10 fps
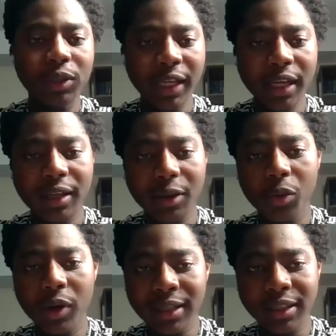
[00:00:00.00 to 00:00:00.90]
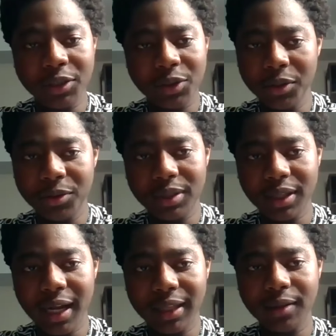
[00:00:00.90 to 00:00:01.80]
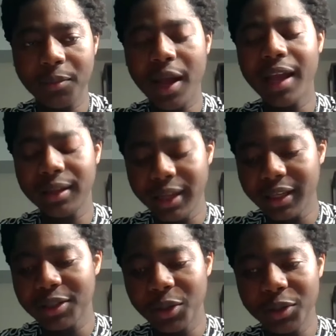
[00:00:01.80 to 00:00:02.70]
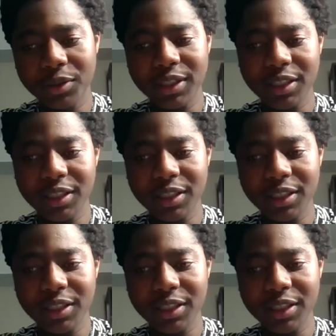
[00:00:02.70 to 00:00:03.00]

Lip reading: would think Ugarte is going to start, but I think he's going to